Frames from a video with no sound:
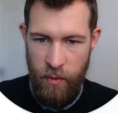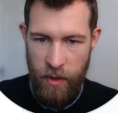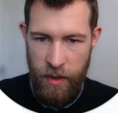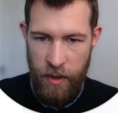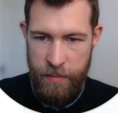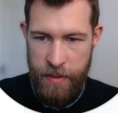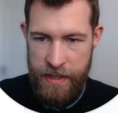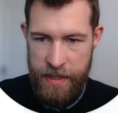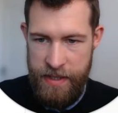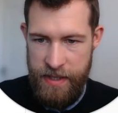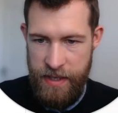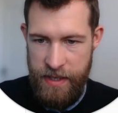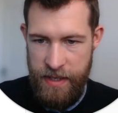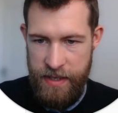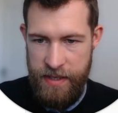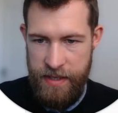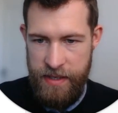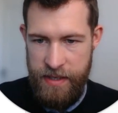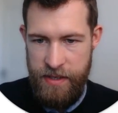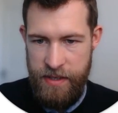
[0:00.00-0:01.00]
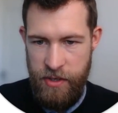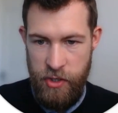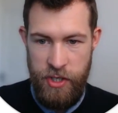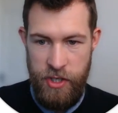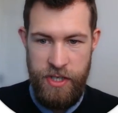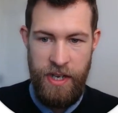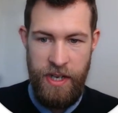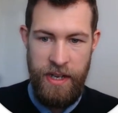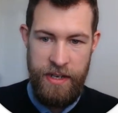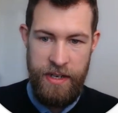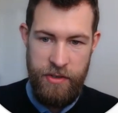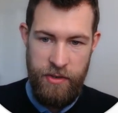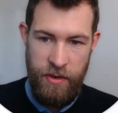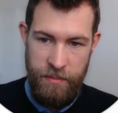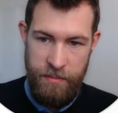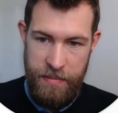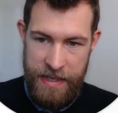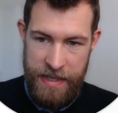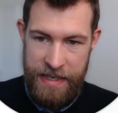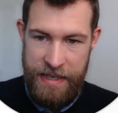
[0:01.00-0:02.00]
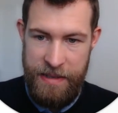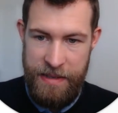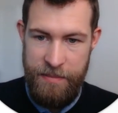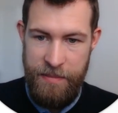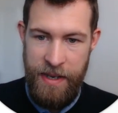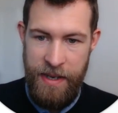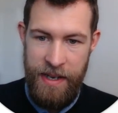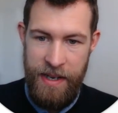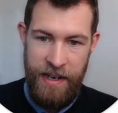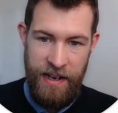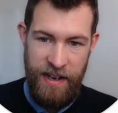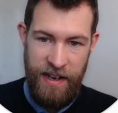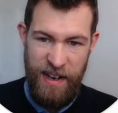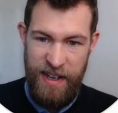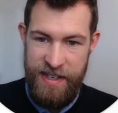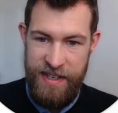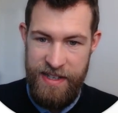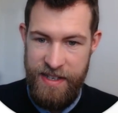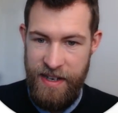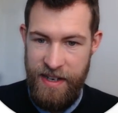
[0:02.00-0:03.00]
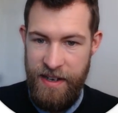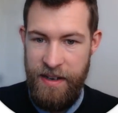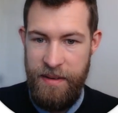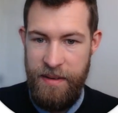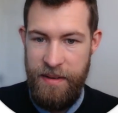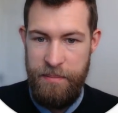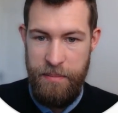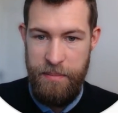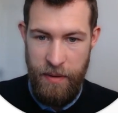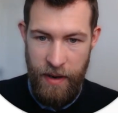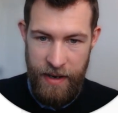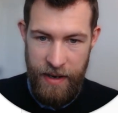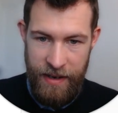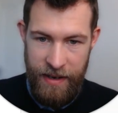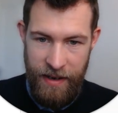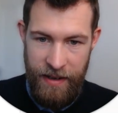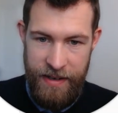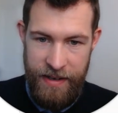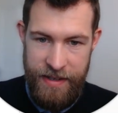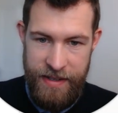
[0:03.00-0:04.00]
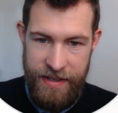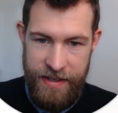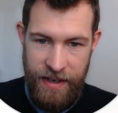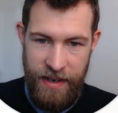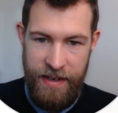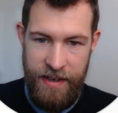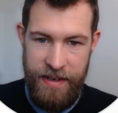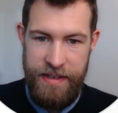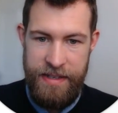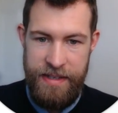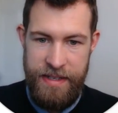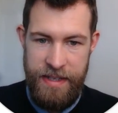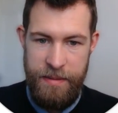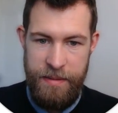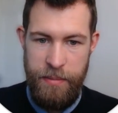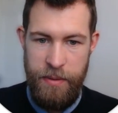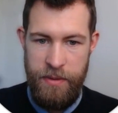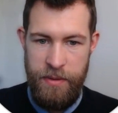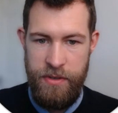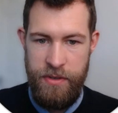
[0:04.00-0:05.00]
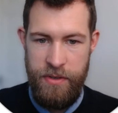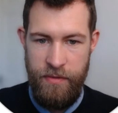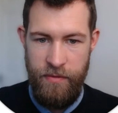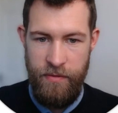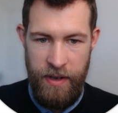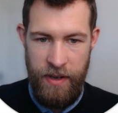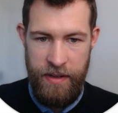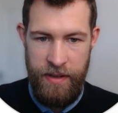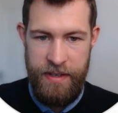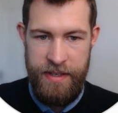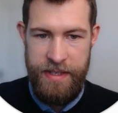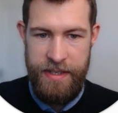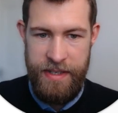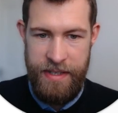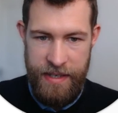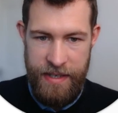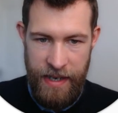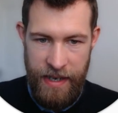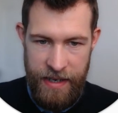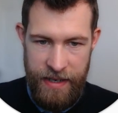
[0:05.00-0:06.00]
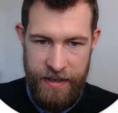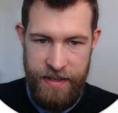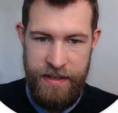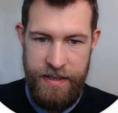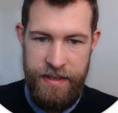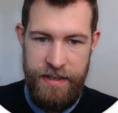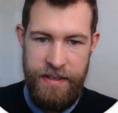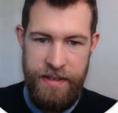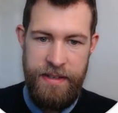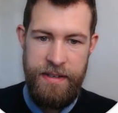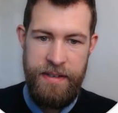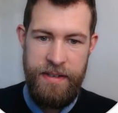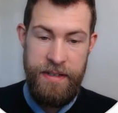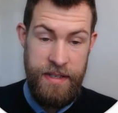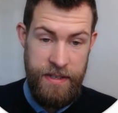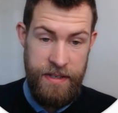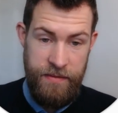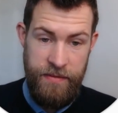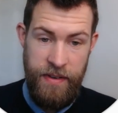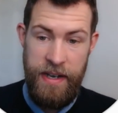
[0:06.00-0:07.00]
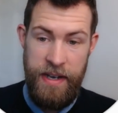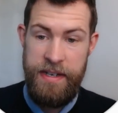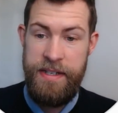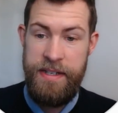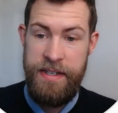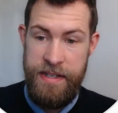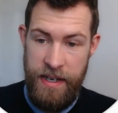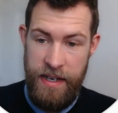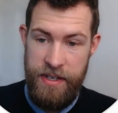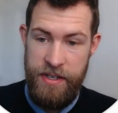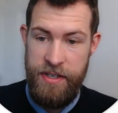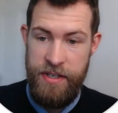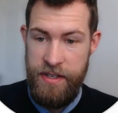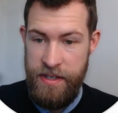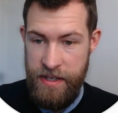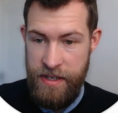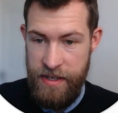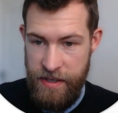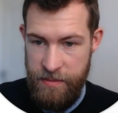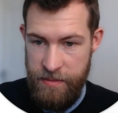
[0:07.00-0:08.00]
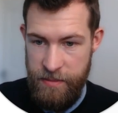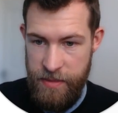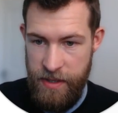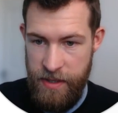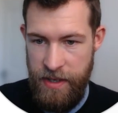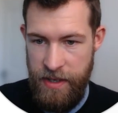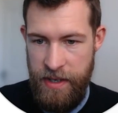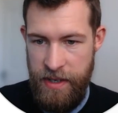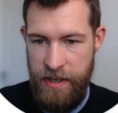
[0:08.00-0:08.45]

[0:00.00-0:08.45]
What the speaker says: workpieces such as electron beam, laser, bright light and deep ultraviolet defect detection systems,